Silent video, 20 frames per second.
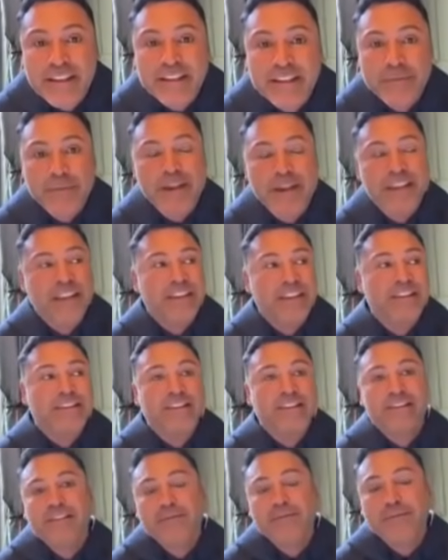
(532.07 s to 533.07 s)
There's money
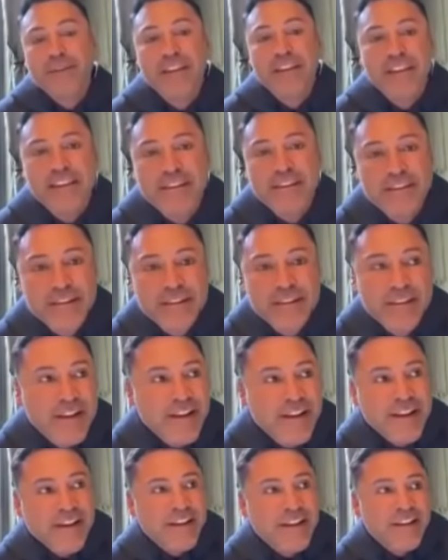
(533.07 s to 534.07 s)
to be
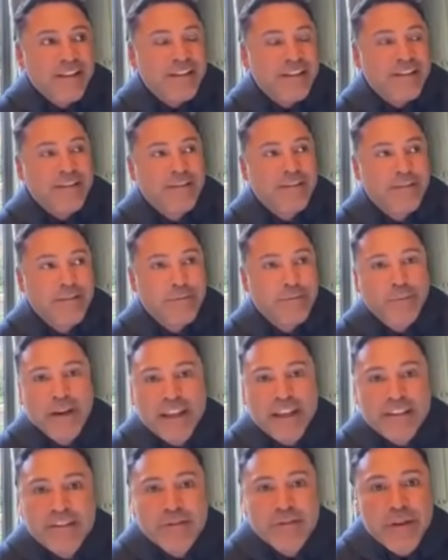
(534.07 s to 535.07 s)

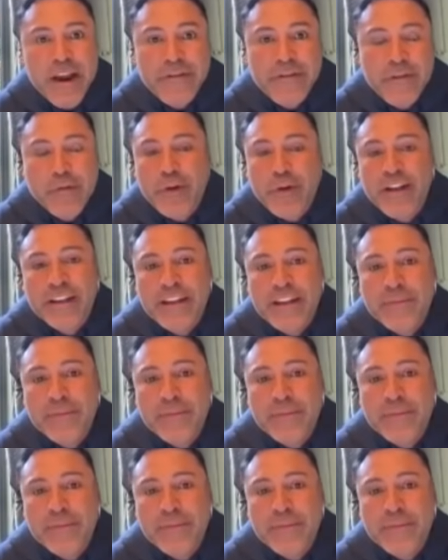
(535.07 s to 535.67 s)
spread to everyone.